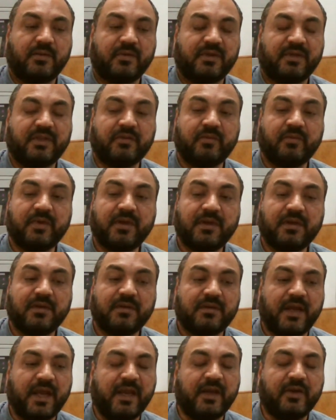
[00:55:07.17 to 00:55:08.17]
this will
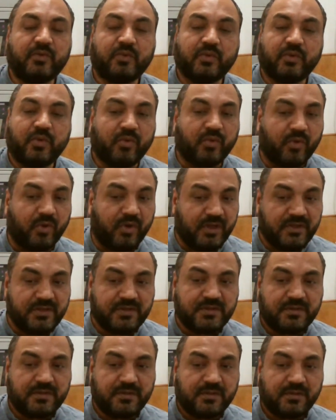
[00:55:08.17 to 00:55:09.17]
add to your
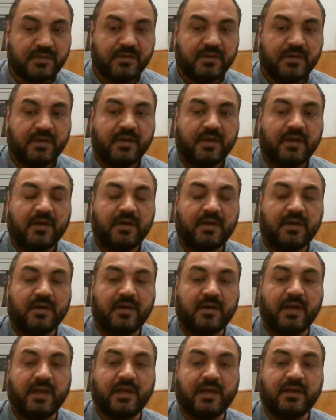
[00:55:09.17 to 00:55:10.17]
knowledge,
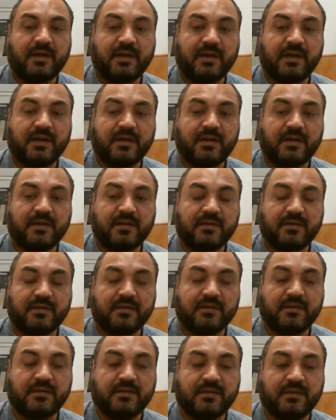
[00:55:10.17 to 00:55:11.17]
and
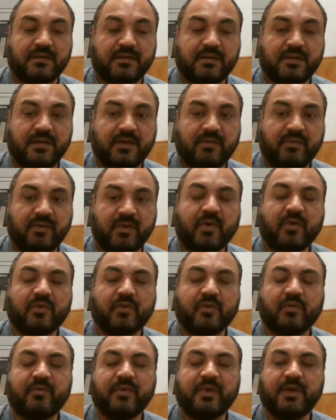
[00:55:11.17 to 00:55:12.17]
it will
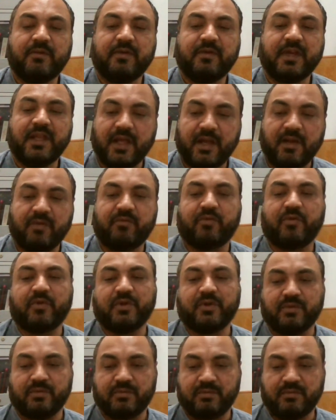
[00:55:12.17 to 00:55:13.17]
also be very helpful
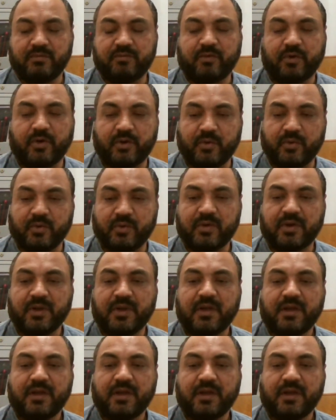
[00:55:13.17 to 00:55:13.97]
for your